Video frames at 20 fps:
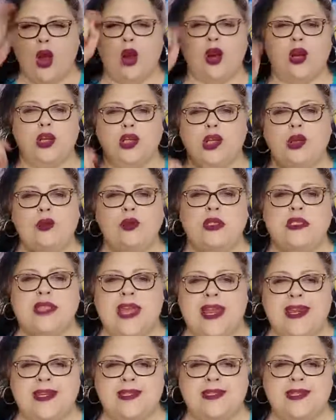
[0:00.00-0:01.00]
Are you
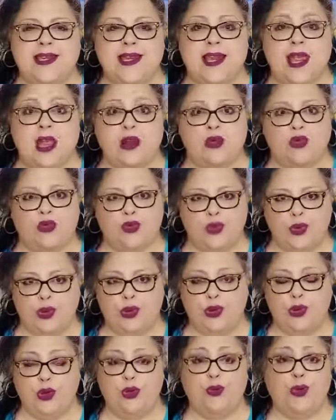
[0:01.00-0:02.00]
lazy and
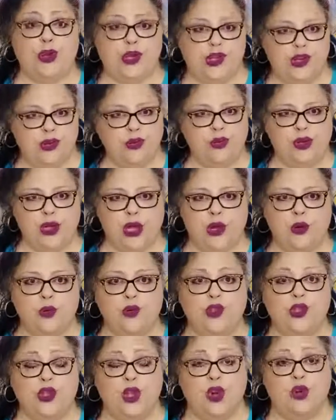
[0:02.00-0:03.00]
rude when you
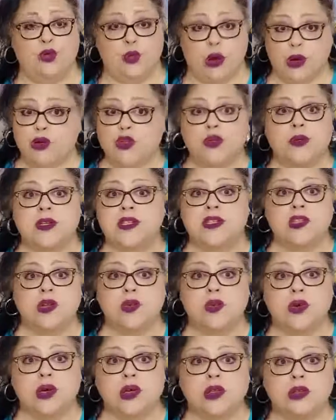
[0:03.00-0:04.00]
go to the grocery
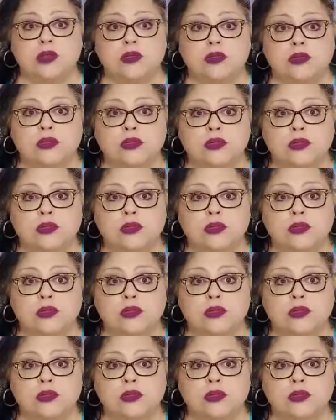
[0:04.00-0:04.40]
store?